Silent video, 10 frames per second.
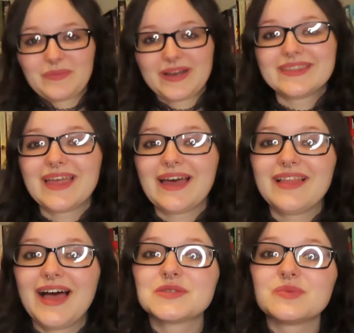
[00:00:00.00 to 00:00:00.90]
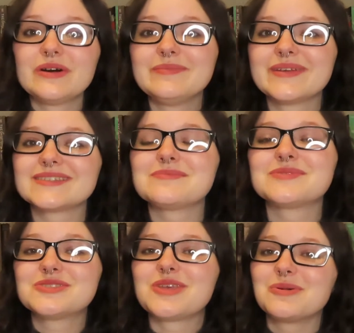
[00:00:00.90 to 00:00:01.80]
read that last one because I'm
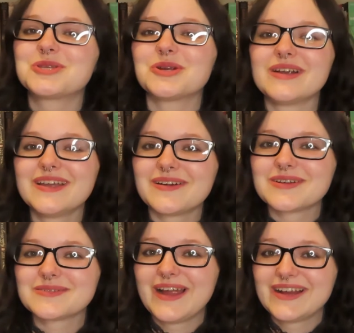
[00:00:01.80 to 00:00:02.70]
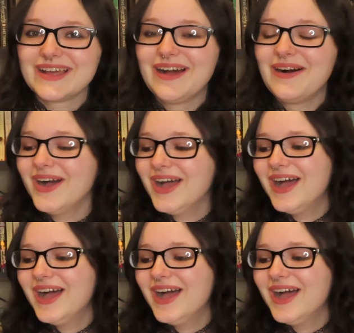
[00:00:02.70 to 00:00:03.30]
so triggered right now.